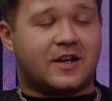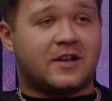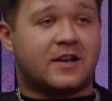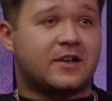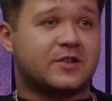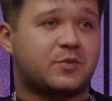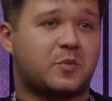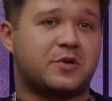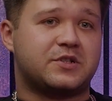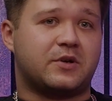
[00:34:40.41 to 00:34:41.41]
and that's what
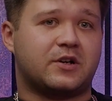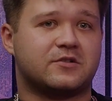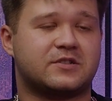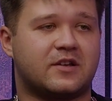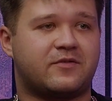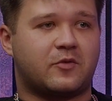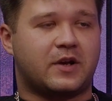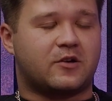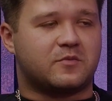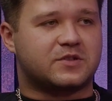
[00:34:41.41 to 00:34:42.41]
puts you in good stead for when
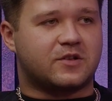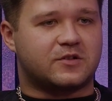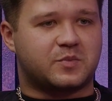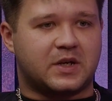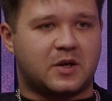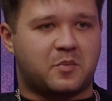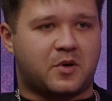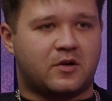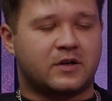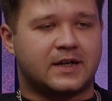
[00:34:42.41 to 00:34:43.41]
it comes to those big
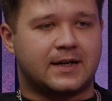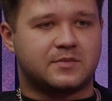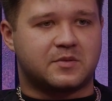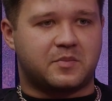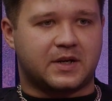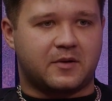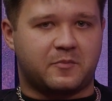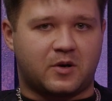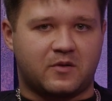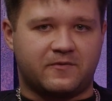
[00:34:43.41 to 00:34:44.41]
important games and big
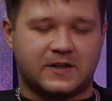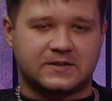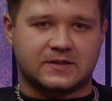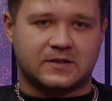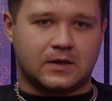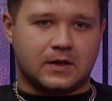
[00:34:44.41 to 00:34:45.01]
important things. And